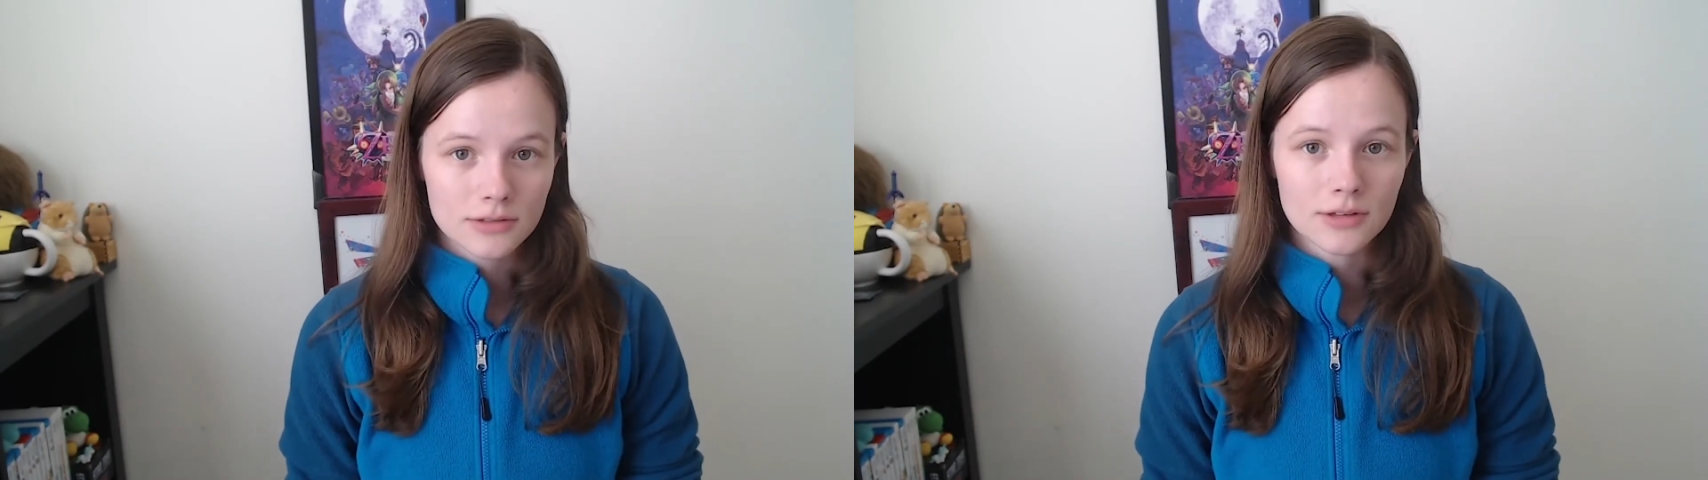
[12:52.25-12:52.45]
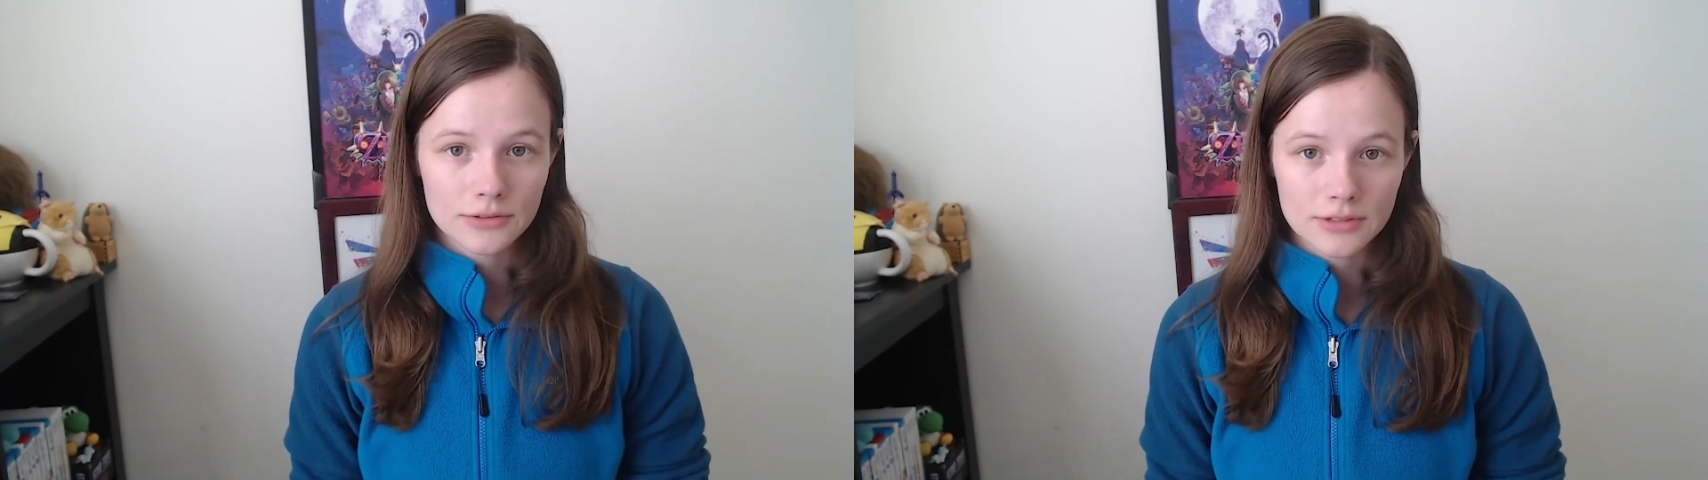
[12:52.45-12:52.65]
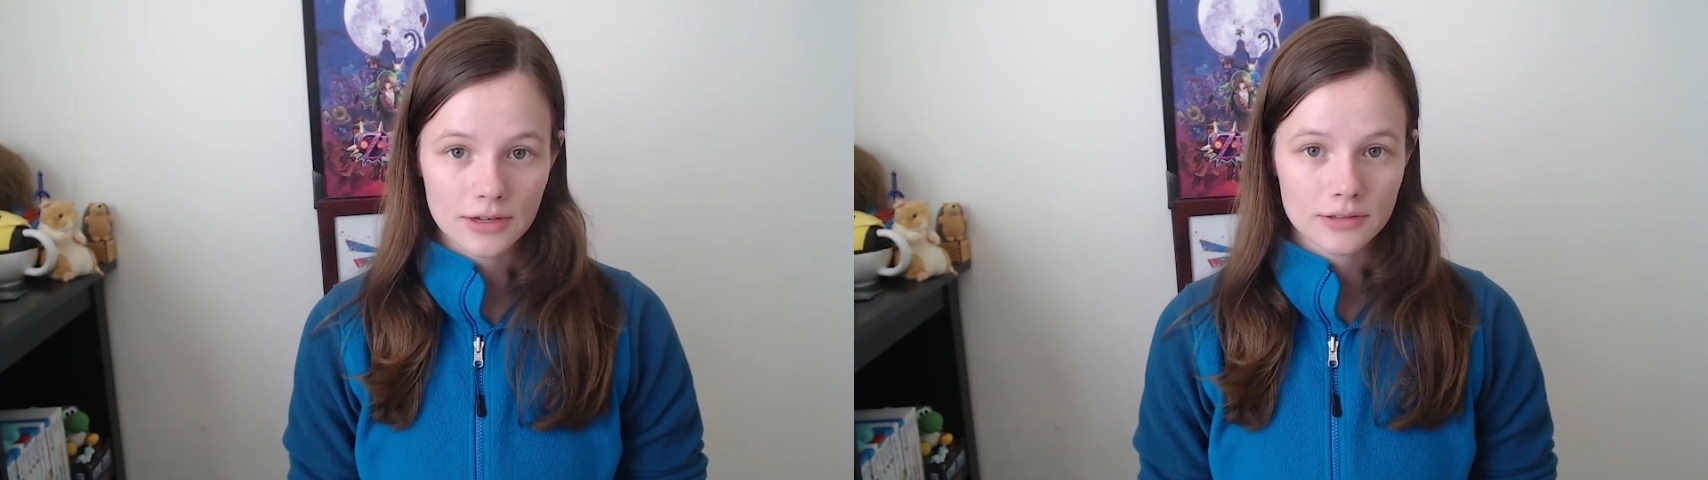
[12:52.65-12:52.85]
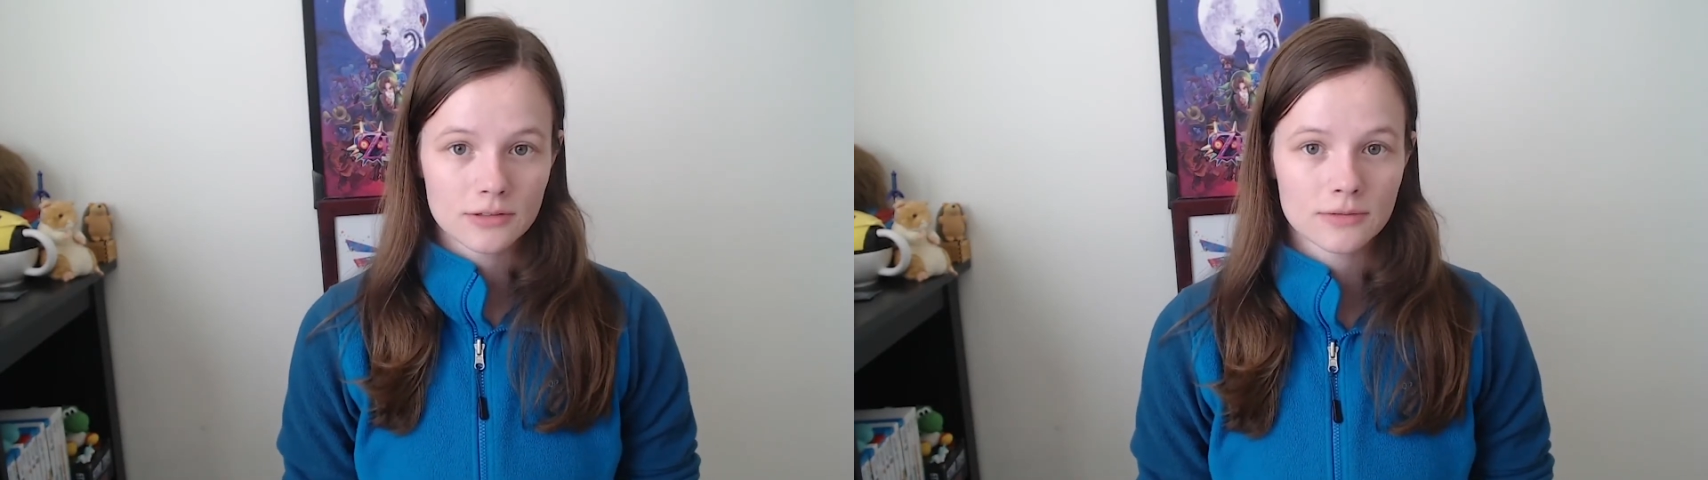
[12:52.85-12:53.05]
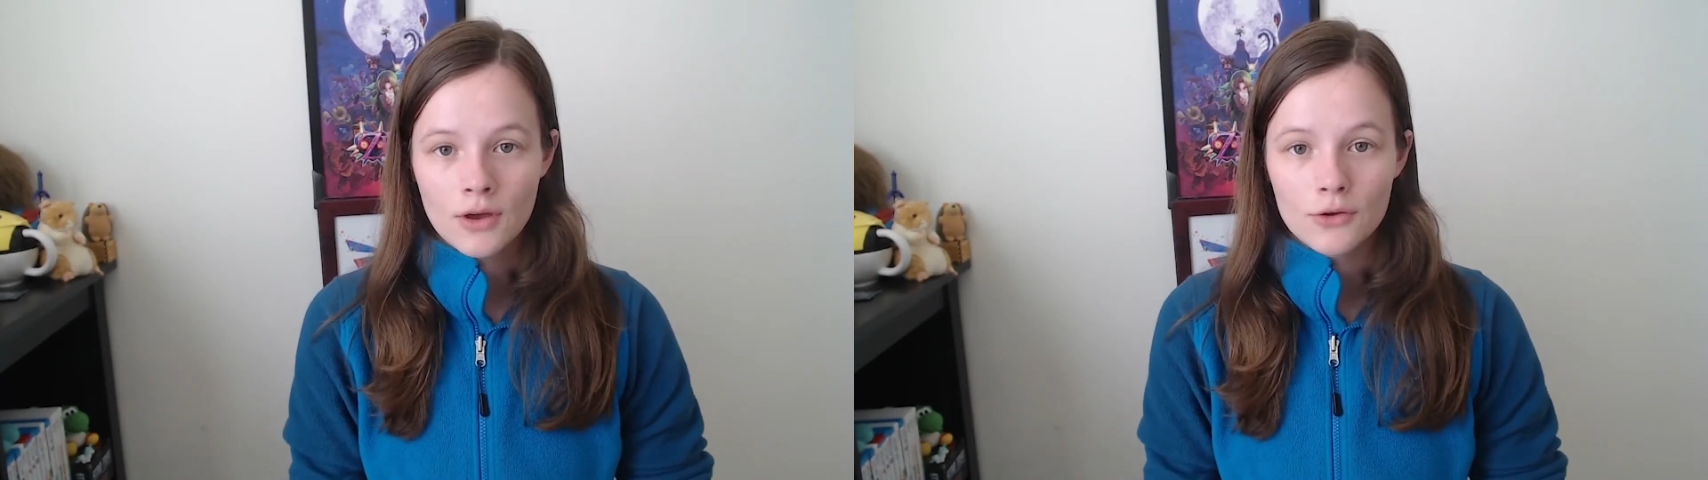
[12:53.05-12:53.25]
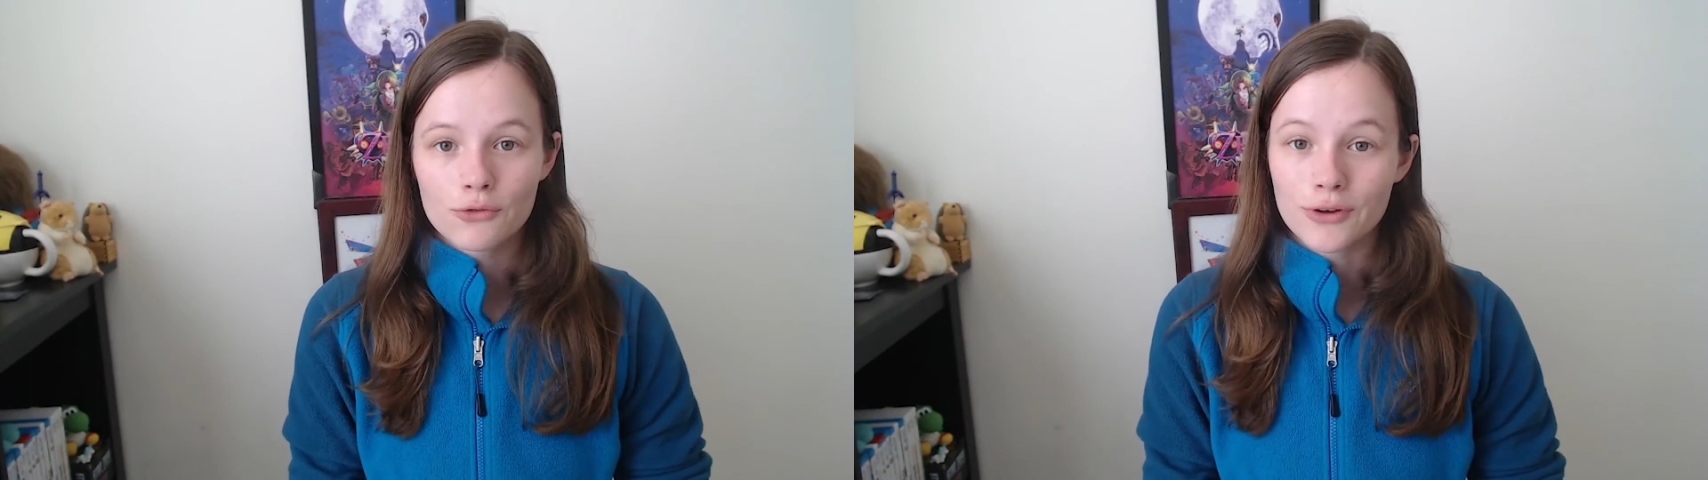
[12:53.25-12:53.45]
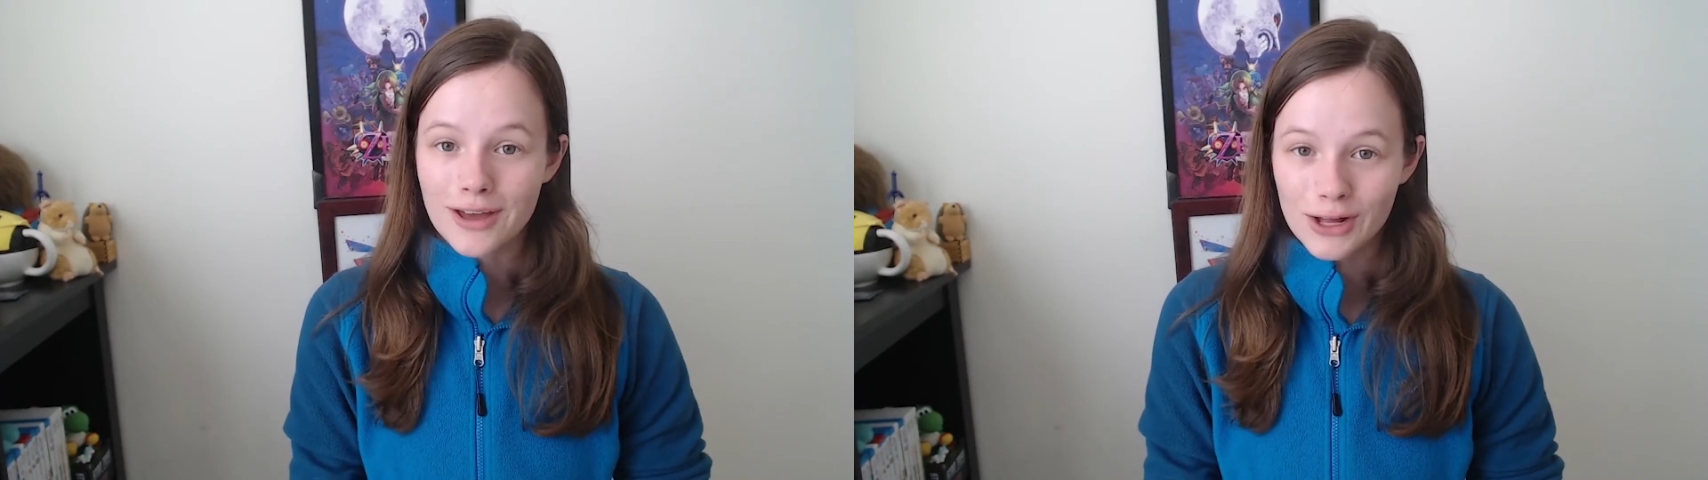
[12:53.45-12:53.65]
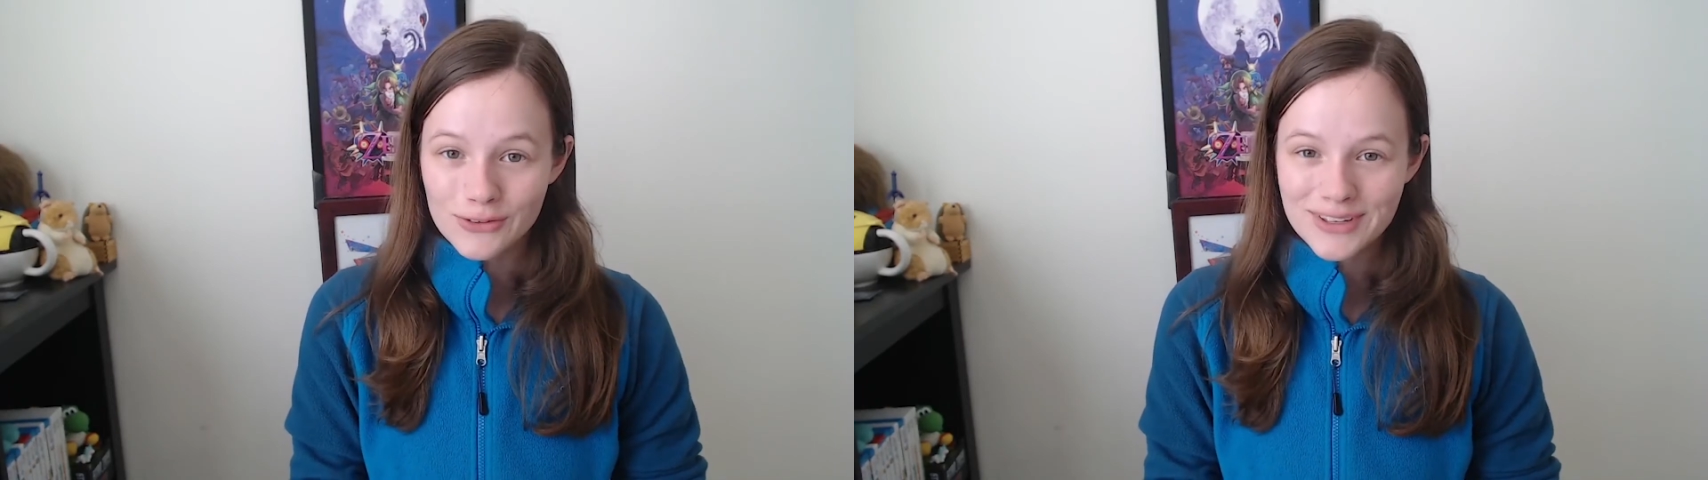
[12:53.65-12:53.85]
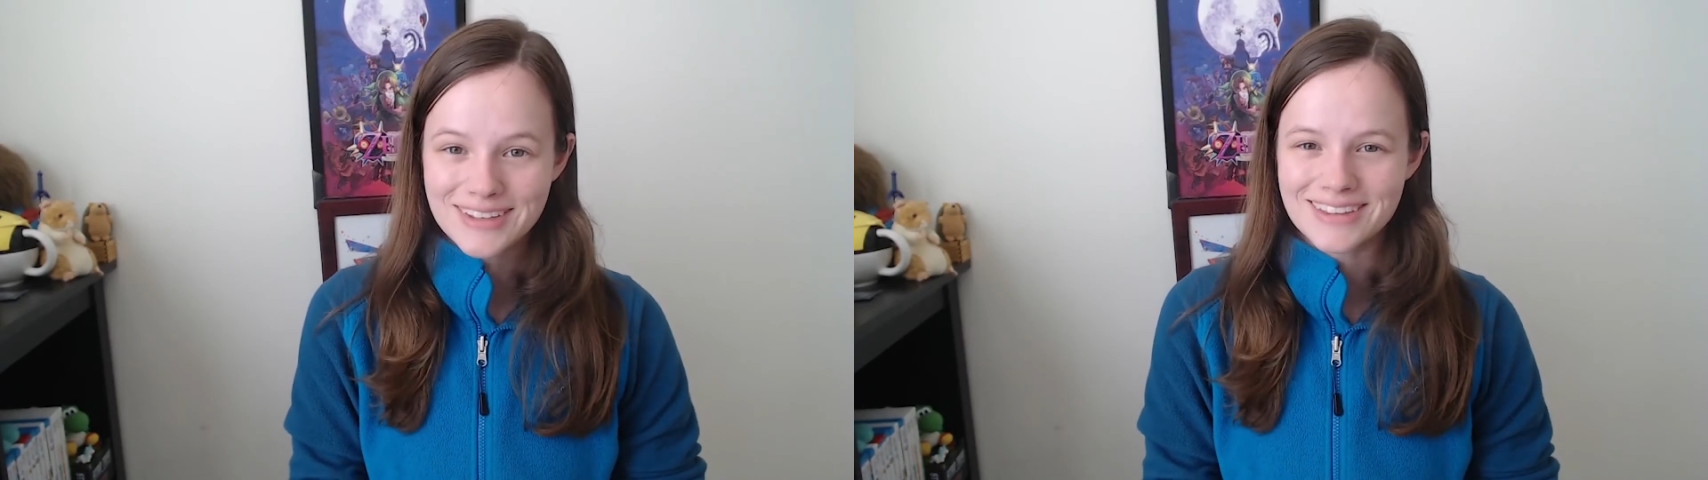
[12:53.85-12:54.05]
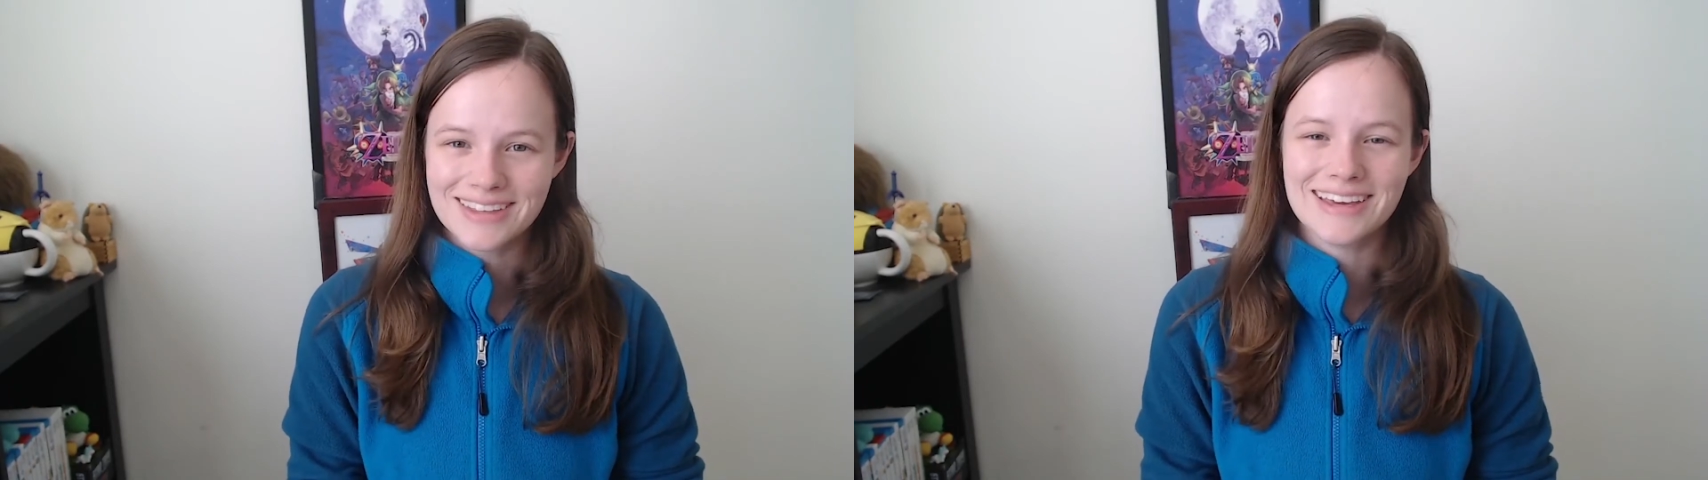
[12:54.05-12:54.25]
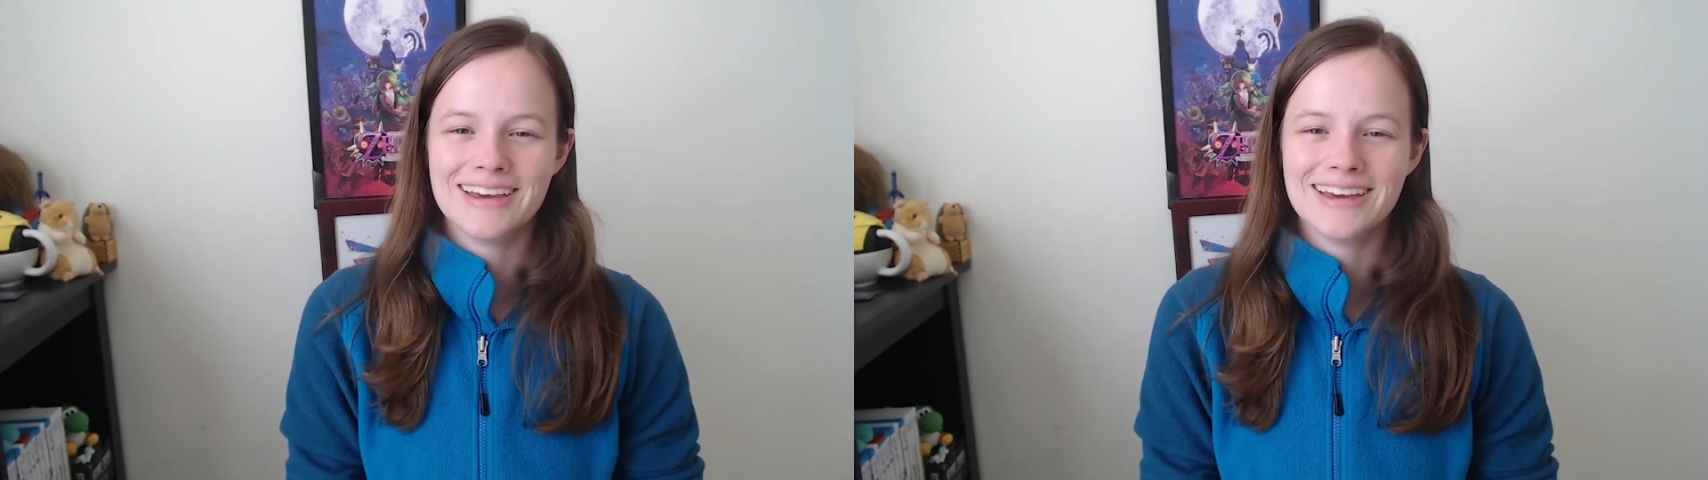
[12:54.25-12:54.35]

Celsius. For Kelvin, the